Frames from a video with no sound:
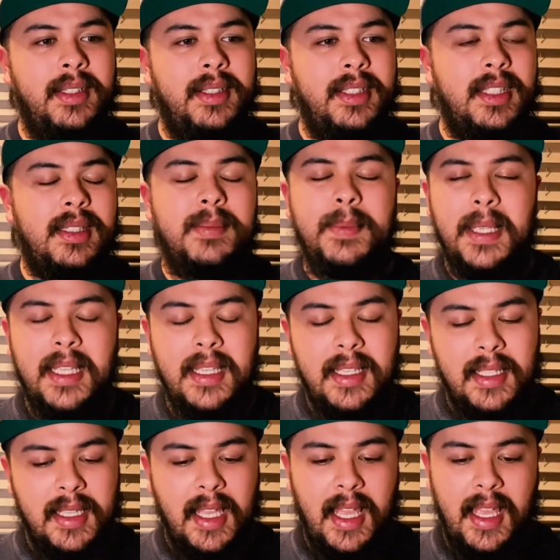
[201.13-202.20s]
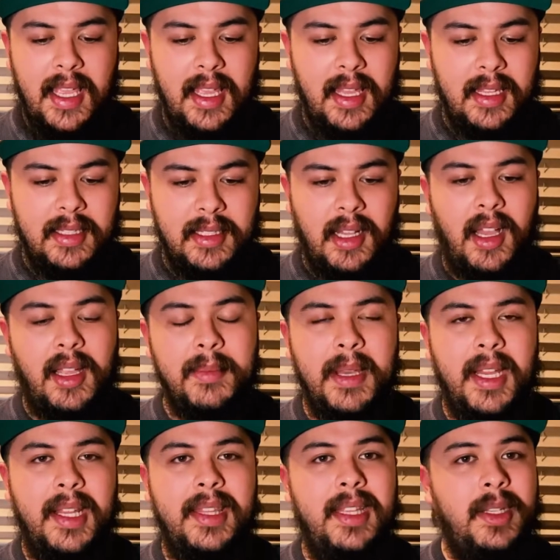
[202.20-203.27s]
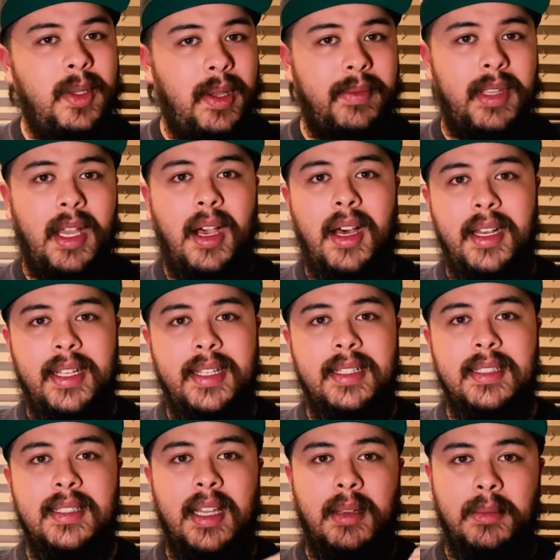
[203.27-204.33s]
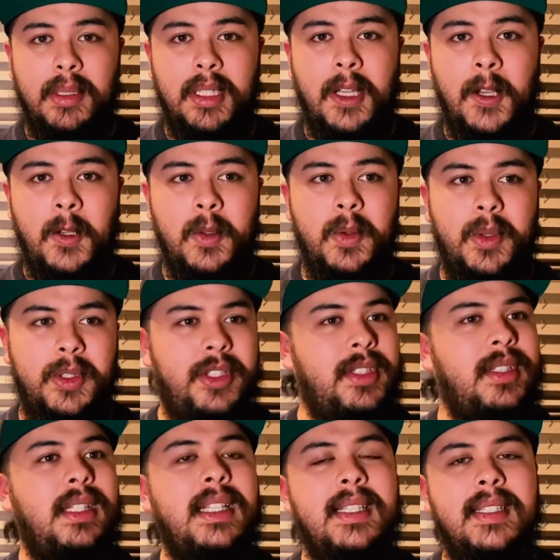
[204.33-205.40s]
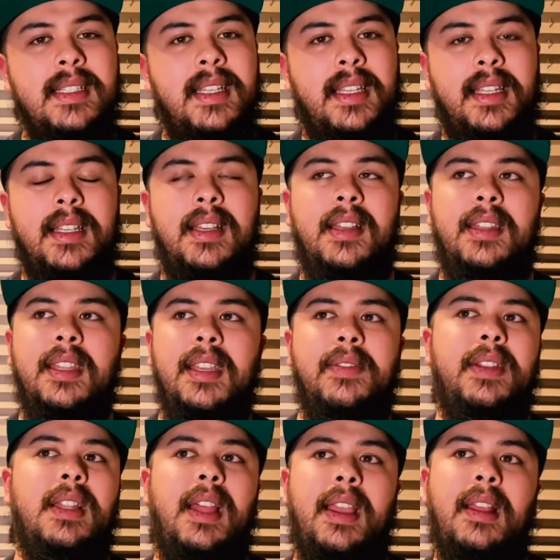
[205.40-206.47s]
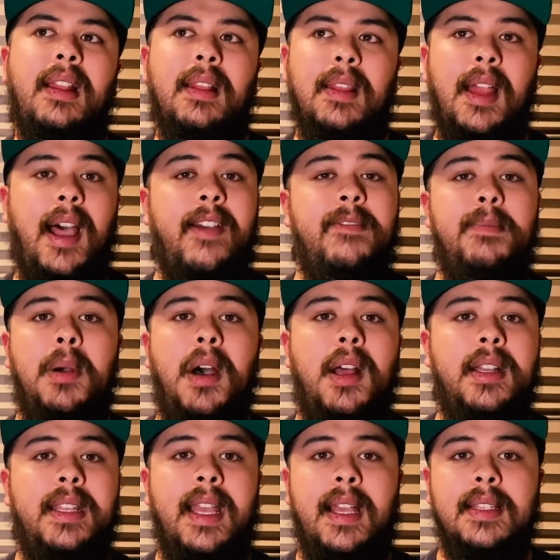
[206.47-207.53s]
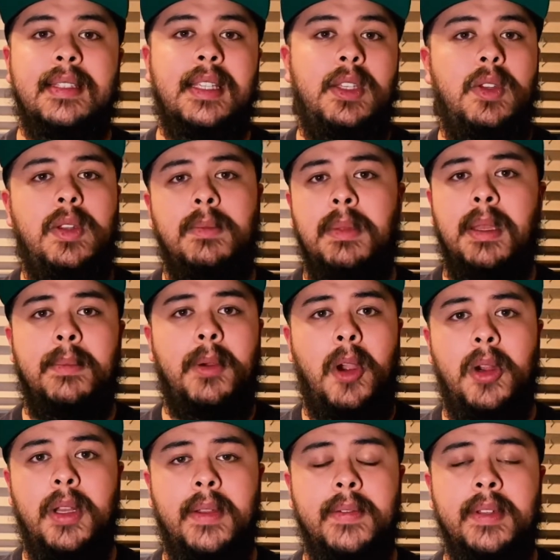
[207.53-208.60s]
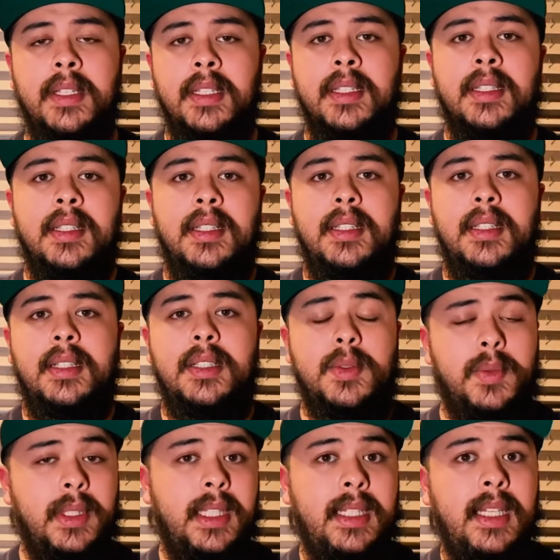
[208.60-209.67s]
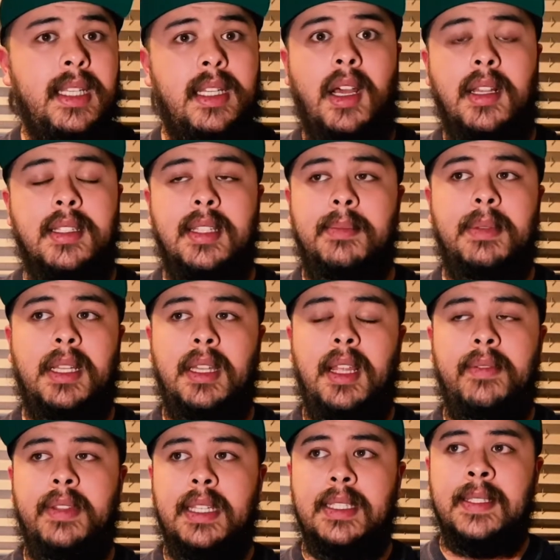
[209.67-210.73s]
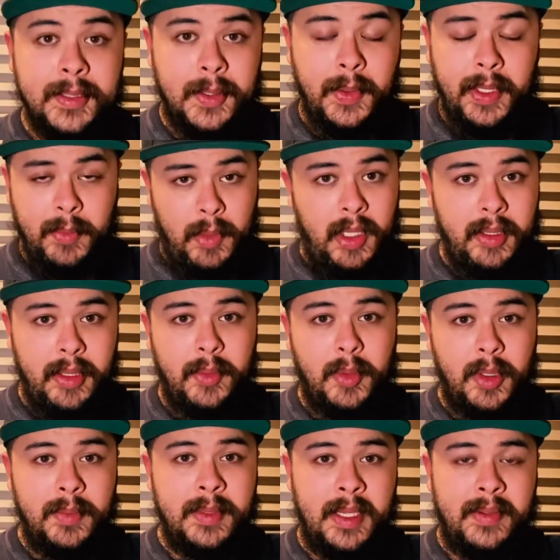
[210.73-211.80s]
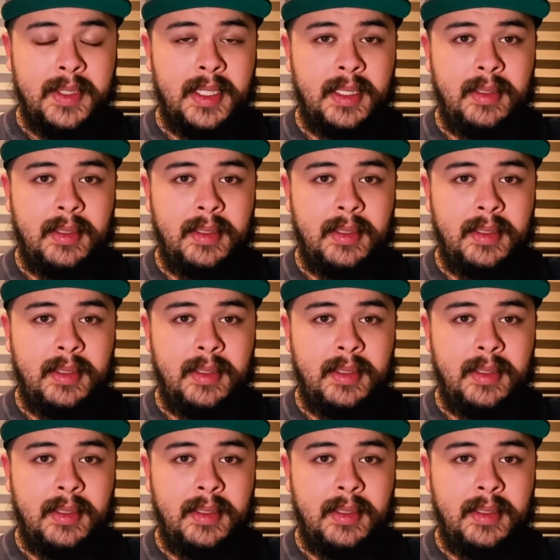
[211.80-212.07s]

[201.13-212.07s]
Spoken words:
speak and talk about it, and then you have the audience down below who are just listening. Think of it like a live podcast that you can be a part of. It's a really neat concept. I love this. So in one of the rooms I was